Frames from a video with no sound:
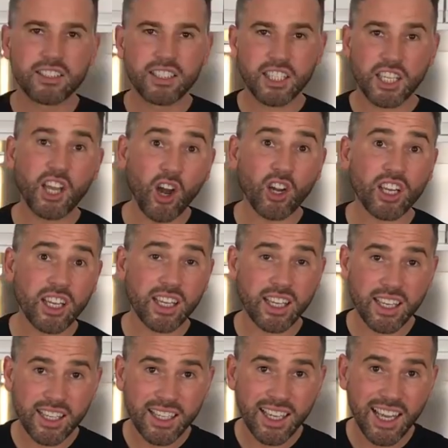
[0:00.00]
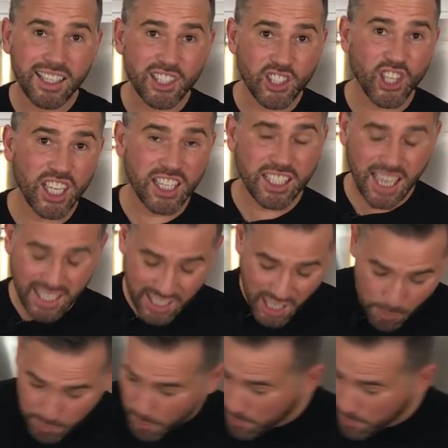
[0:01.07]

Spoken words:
The garlic and the chilli's had a couple